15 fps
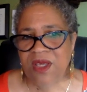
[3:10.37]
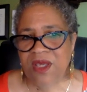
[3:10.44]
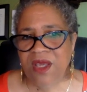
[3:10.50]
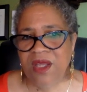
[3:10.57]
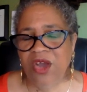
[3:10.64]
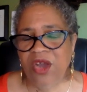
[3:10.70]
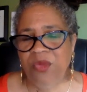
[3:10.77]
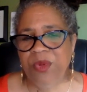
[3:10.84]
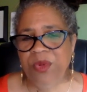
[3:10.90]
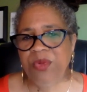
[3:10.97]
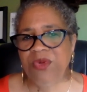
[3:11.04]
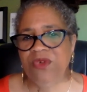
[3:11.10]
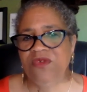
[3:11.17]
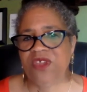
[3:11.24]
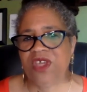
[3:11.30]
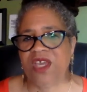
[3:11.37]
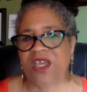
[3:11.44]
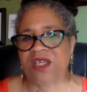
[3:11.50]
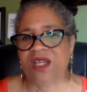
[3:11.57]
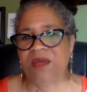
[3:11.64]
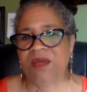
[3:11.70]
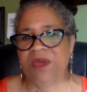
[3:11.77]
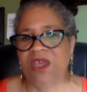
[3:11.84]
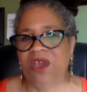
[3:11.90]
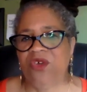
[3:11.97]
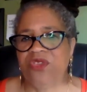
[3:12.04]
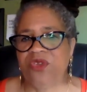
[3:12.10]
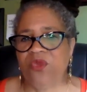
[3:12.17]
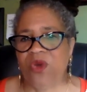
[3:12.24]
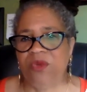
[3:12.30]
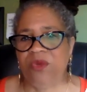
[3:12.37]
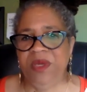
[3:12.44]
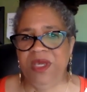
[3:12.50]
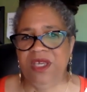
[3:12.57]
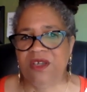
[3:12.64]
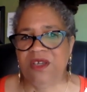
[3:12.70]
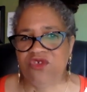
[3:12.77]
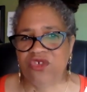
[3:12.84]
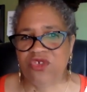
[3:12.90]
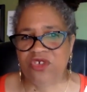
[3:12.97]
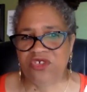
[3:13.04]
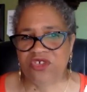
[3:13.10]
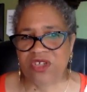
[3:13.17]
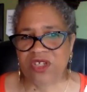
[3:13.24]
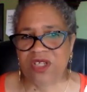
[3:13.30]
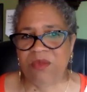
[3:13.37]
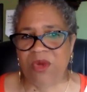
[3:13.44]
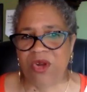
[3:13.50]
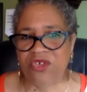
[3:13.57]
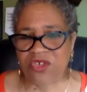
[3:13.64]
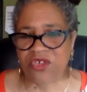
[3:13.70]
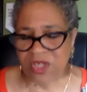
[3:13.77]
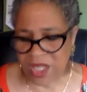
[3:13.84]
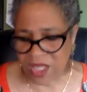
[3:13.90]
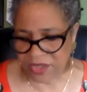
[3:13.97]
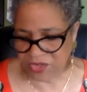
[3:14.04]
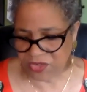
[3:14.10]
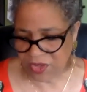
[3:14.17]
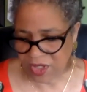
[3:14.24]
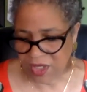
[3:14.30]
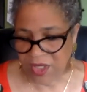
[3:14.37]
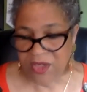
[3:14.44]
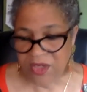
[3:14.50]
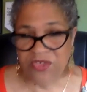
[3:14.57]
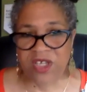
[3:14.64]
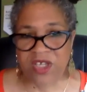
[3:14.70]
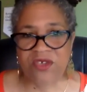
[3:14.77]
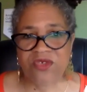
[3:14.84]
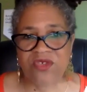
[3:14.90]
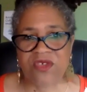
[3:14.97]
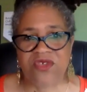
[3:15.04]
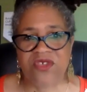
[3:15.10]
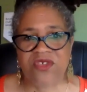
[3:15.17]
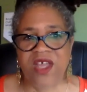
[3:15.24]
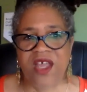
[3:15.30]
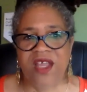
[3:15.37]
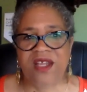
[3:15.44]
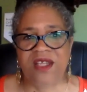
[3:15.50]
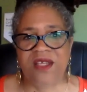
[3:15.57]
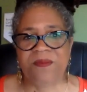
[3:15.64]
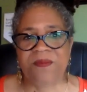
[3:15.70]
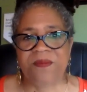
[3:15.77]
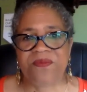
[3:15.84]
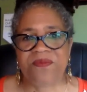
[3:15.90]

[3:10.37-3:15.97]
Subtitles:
and help improve the economic health and well-being of traditionally marginalized sectors of society.